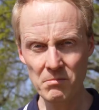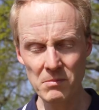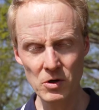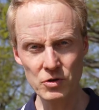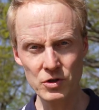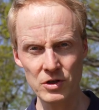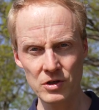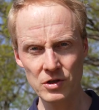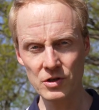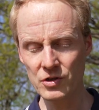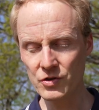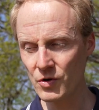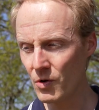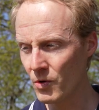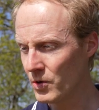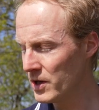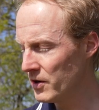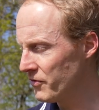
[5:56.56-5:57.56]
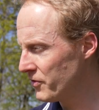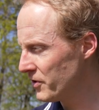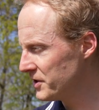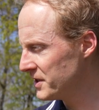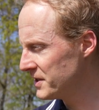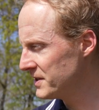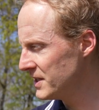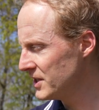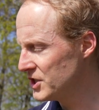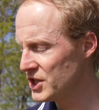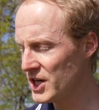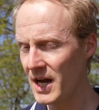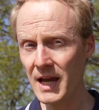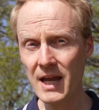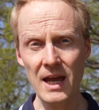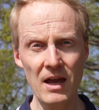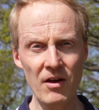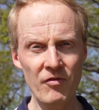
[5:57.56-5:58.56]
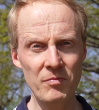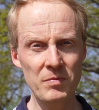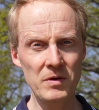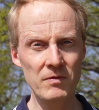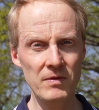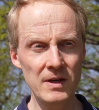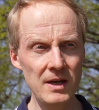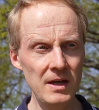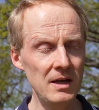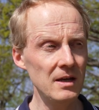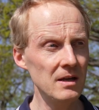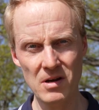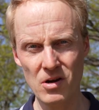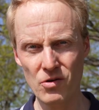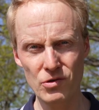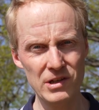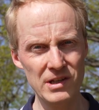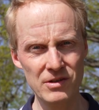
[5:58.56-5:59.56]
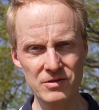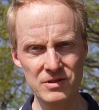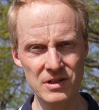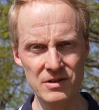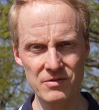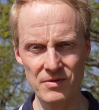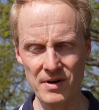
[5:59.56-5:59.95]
motion controller for the DJI FPV, only use it